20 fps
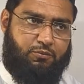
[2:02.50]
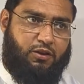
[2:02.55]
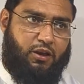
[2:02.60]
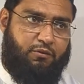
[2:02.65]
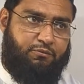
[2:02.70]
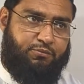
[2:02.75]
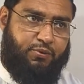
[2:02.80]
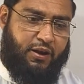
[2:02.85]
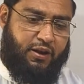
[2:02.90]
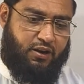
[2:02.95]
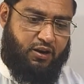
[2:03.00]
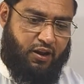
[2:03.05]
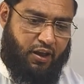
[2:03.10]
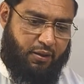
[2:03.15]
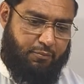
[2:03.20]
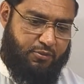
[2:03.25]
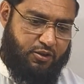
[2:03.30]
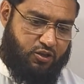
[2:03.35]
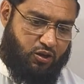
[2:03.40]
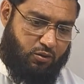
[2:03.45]
of the Ampere
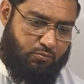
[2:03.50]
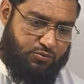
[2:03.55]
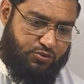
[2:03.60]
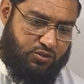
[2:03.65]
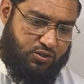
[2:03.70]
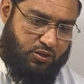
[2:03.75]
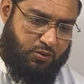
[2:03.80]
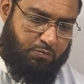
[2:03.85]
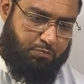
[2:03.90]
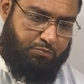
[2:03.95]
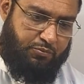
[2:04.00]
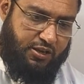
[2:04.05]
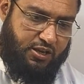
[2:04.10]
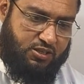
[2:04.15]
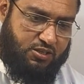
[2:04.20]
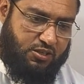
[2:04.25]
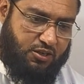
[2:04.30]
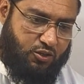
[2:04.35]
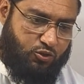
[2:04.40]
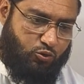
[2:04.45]
law becomes B
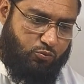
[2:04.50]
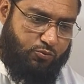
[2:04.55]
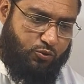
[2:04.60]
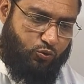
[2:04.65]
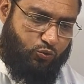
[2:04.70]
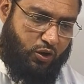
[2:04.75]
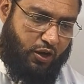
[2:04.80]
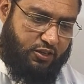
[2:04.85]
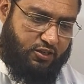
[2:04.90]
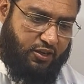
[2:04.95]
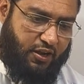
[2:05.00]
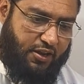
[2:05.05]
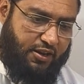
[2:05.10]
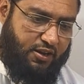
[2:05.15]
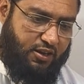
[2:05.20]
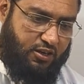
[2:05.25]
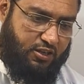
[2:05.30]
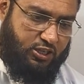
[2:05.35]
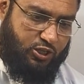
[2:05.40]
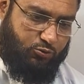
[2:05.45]
is equal to mu naught I
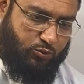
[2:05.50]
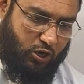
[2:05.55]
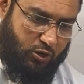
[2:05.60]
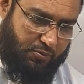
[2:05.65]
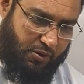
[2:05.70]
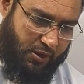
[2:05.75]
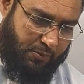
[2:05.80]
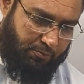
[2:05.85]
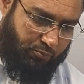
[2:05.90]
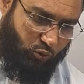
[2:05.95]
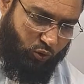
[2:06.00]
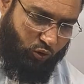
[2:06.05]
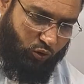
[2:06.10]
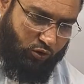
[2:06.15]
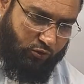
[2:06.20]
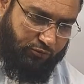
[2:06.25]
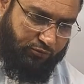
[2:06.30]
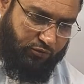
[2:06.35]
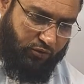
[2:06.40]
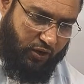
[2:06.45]
divided by
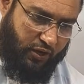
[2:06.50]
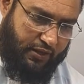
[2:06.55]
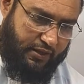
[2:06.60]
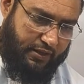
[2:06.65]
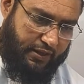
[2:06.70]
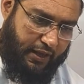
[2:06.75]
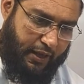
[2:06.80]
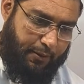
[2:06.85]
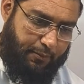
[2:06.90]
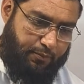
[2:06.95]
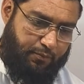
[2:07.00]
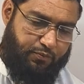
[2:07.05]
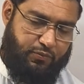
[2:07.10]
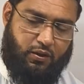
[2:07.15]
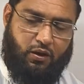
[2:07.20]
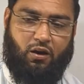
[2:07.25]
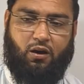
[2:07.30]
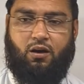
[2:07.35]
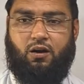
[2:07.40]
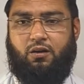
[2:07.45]
4 phi
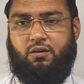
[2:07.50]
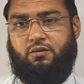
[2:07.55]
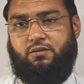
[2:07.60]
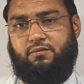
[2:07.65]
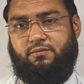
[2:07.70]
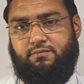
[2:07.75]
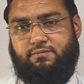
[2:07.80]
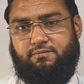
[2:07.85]
R.